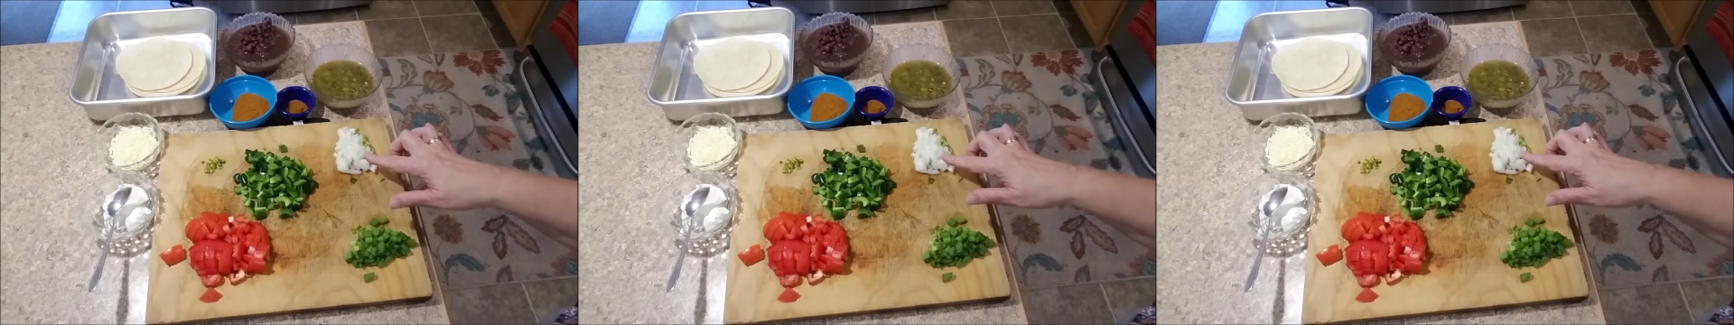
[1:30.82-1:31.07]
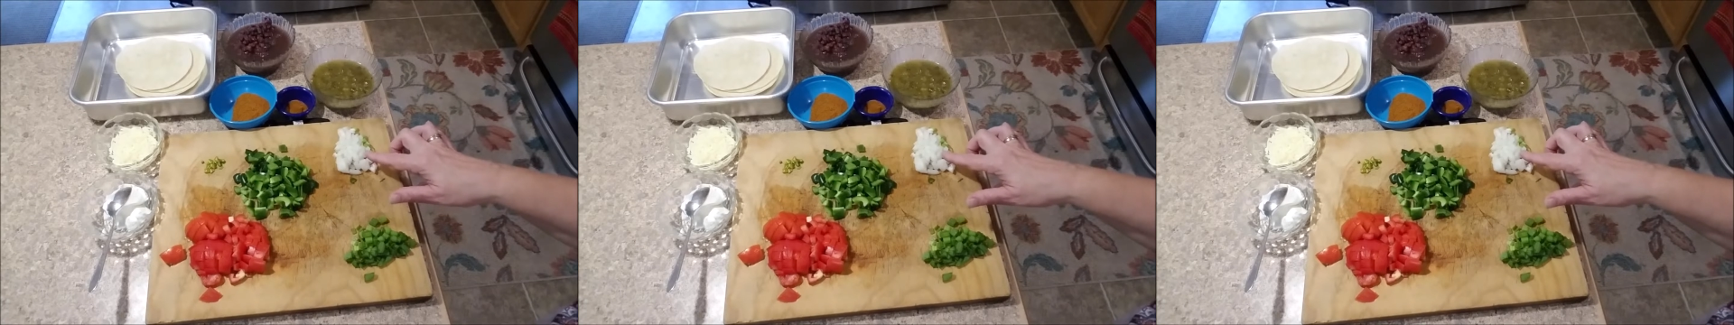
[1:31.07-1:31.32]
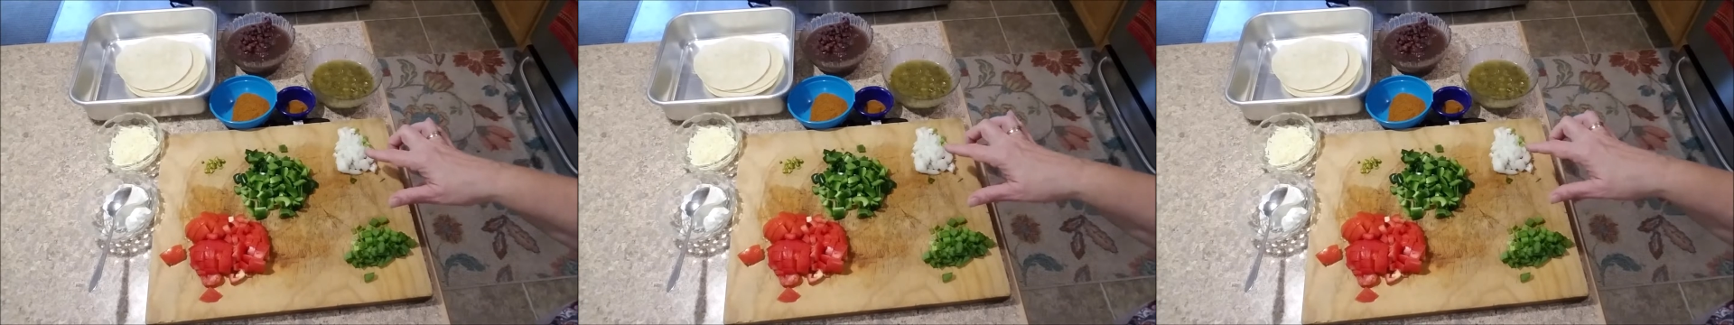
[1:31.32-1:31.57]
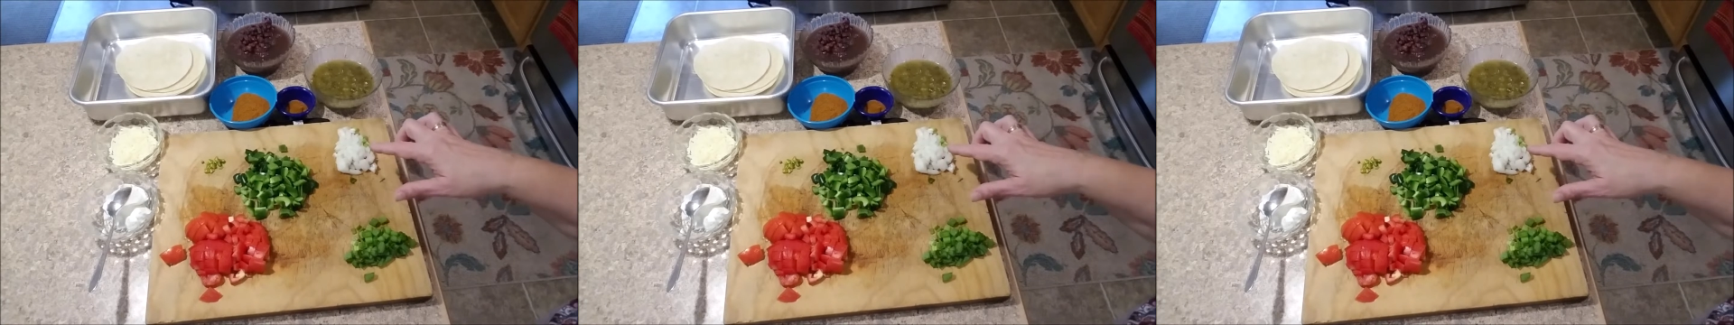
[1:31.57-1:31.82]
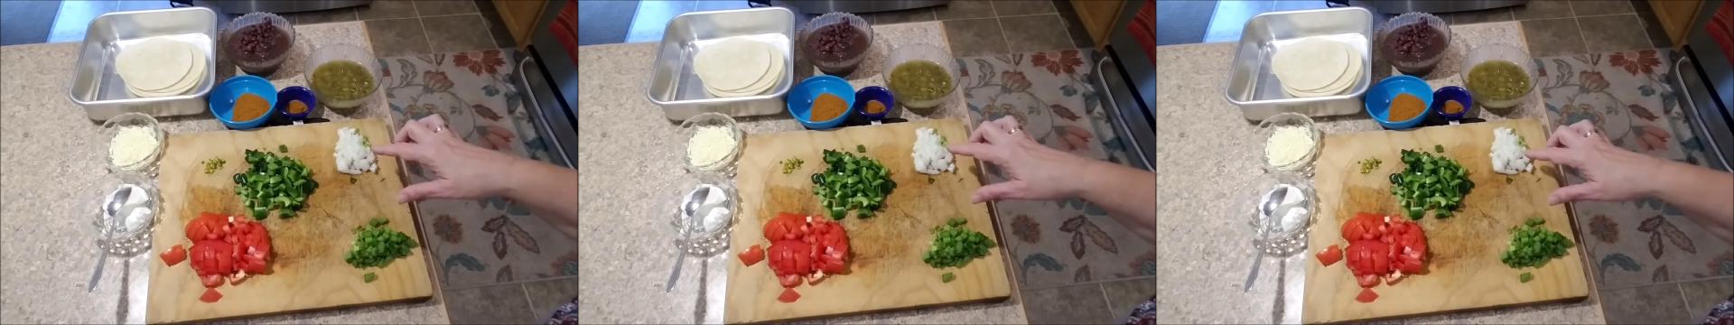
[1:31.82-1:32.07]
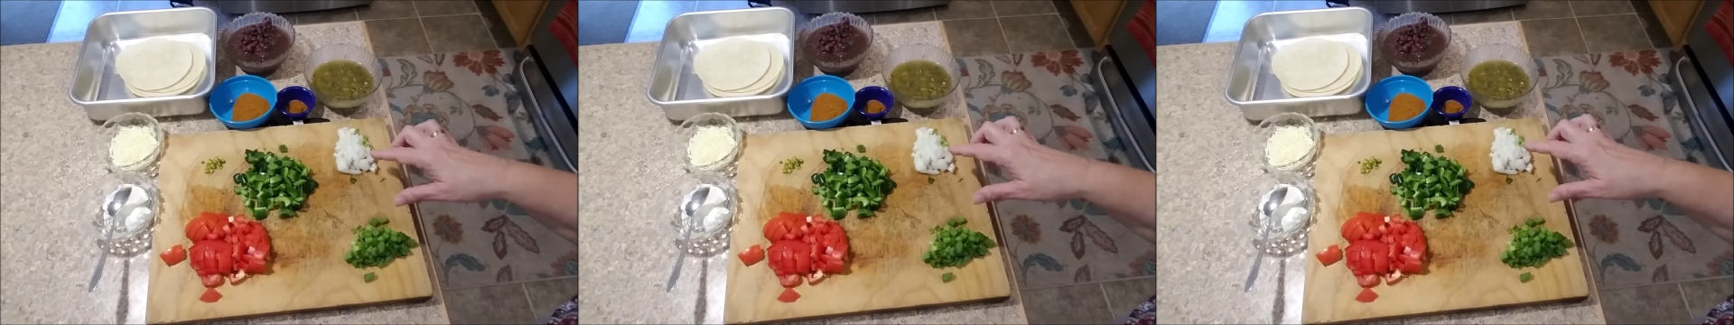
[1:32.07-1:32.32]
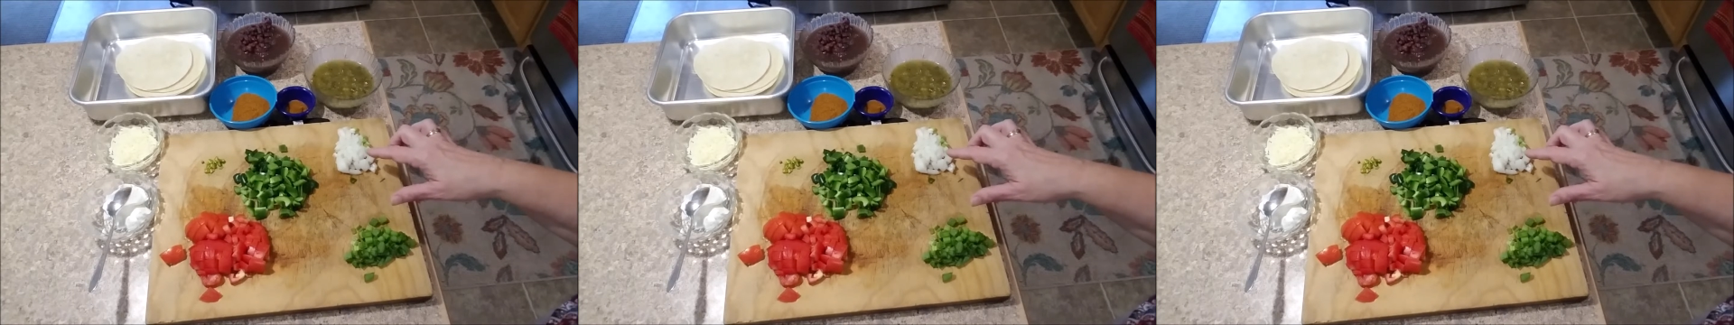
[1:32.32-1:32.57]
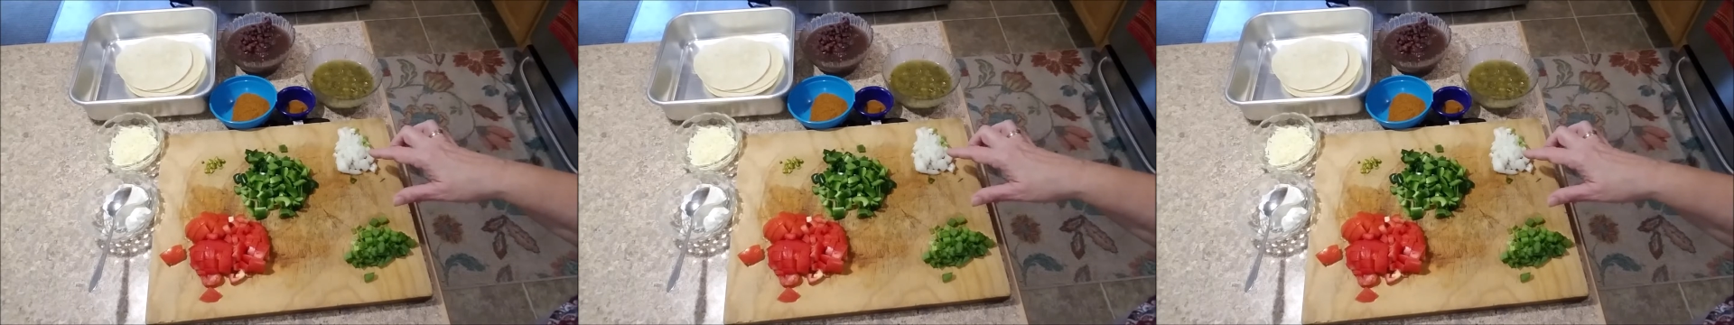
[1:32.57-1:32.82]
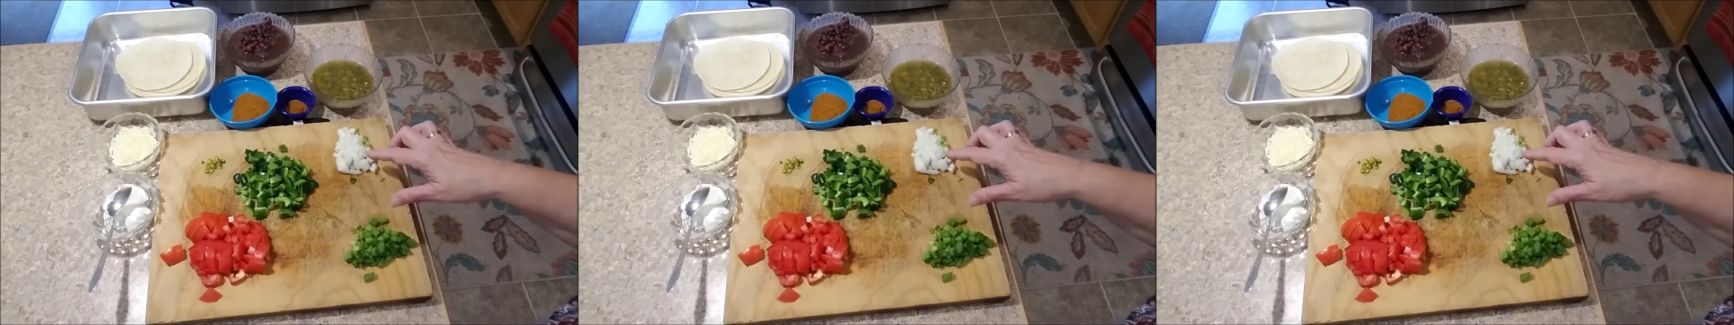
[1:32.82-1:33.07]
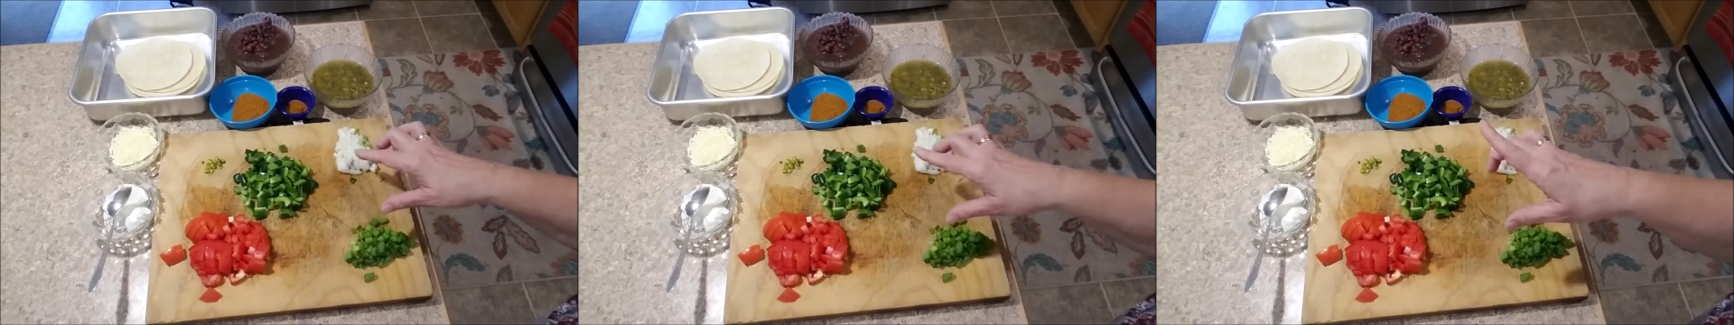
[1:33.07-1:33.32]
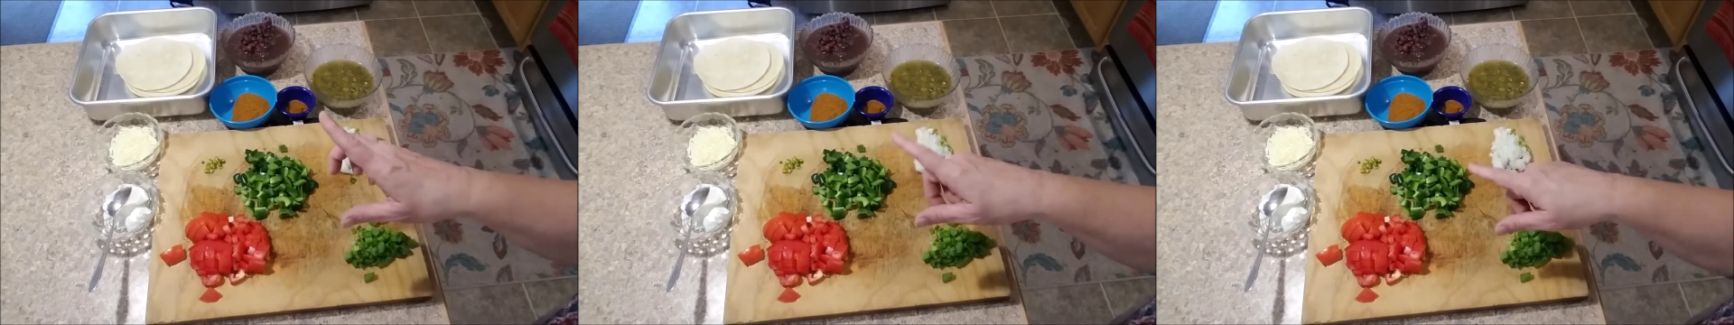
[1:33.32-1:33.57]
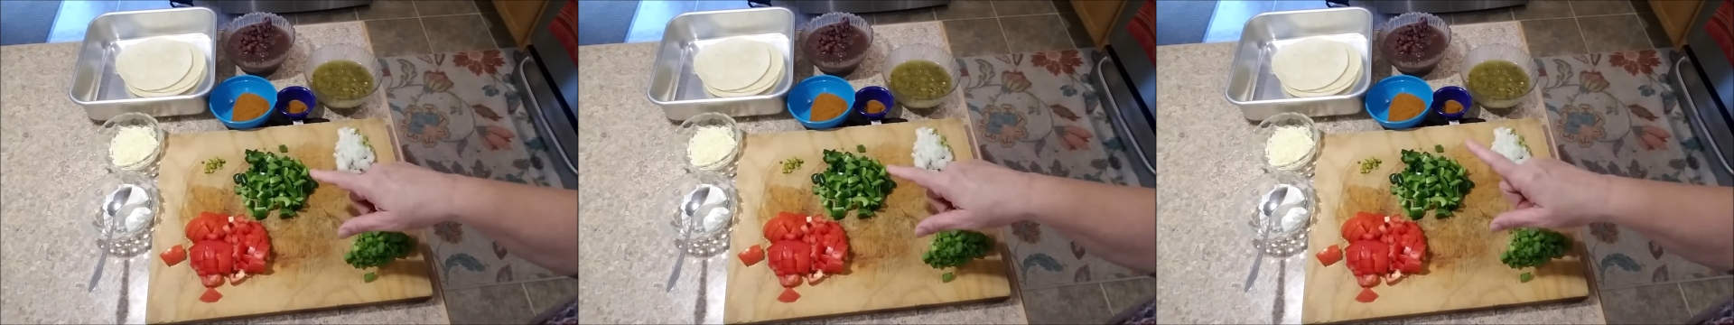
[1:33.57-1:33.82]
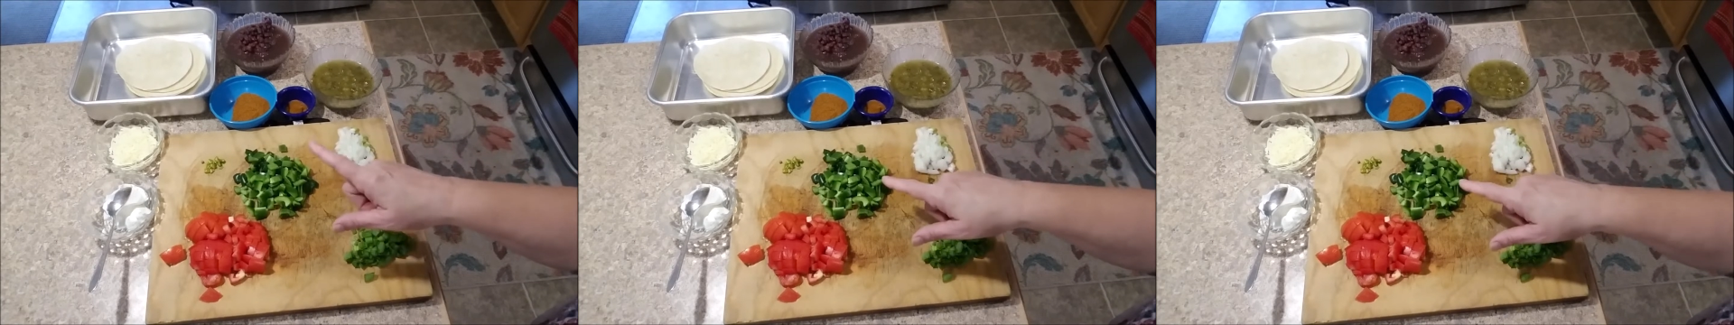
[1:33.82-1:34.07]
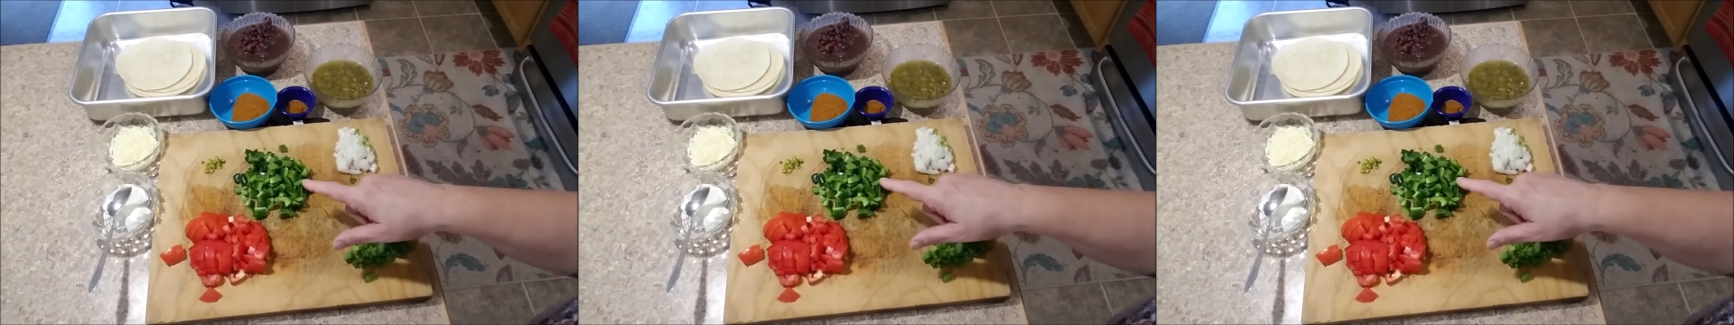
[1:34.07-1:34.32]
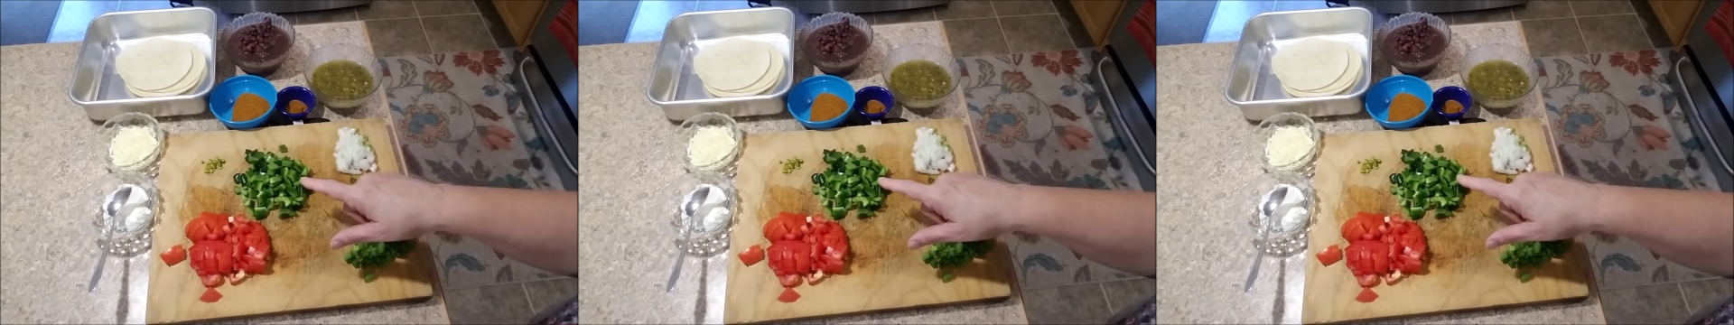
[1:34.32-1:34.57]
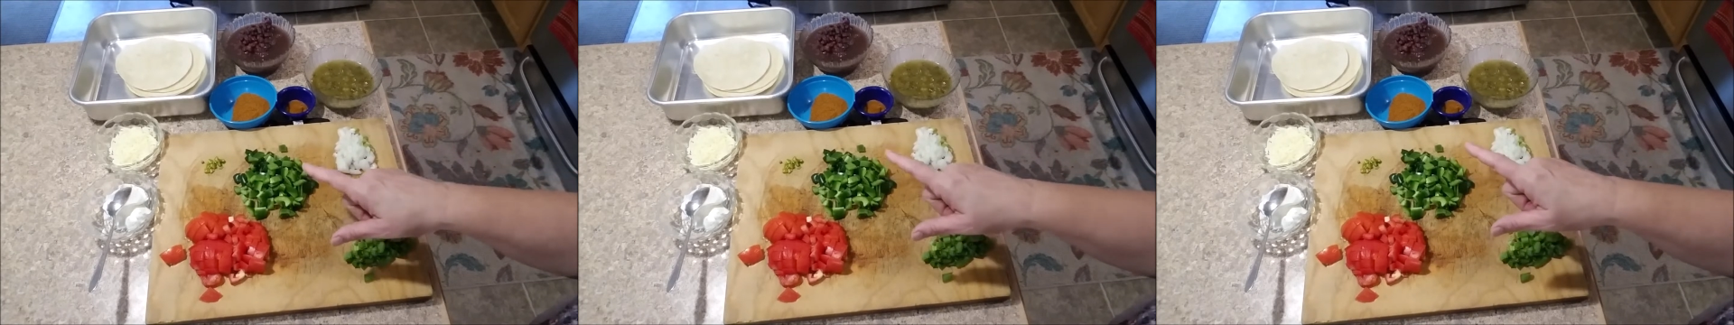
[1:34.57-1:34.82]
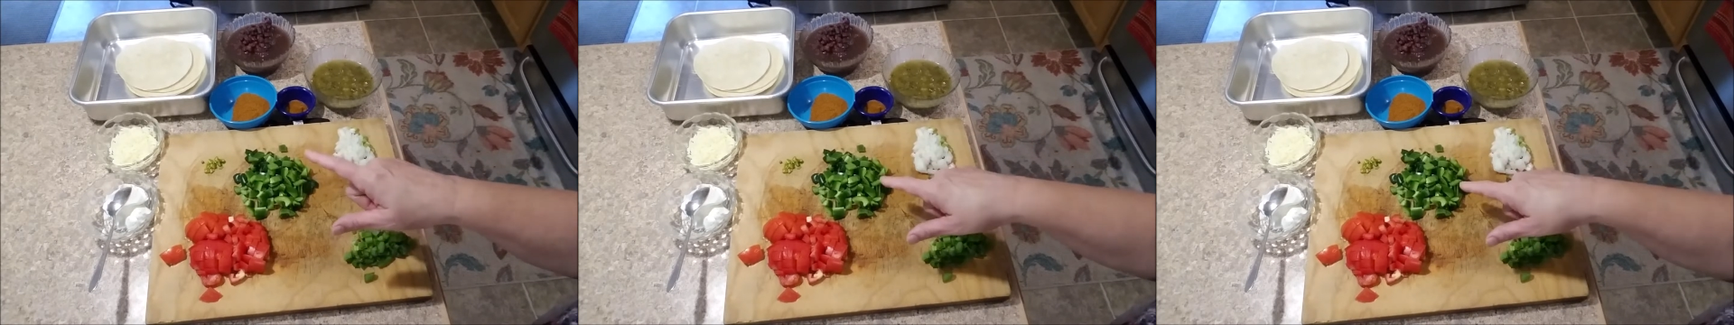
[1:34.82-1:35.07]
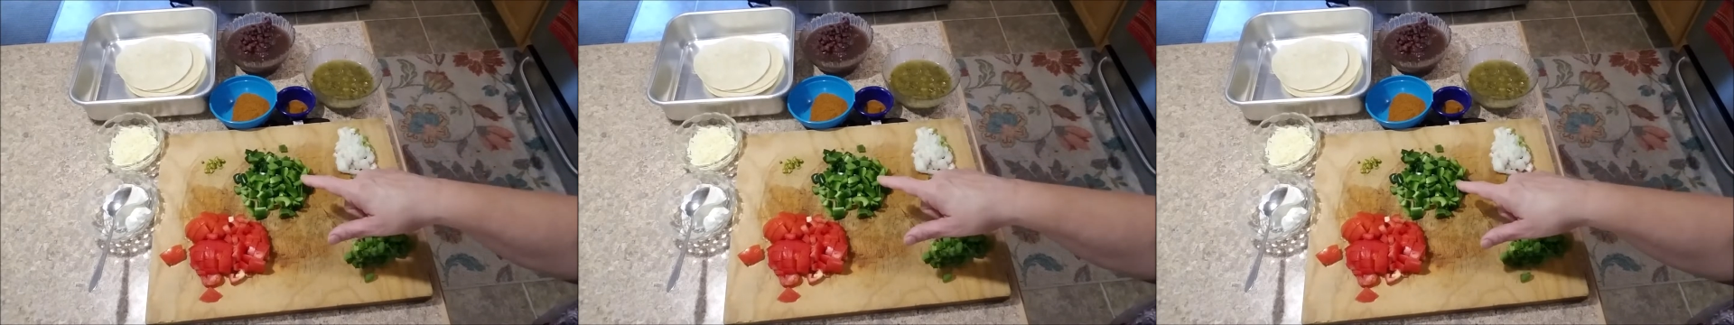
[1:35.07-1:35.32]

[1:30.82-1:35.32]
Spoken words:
Nobody's mouth can be seen.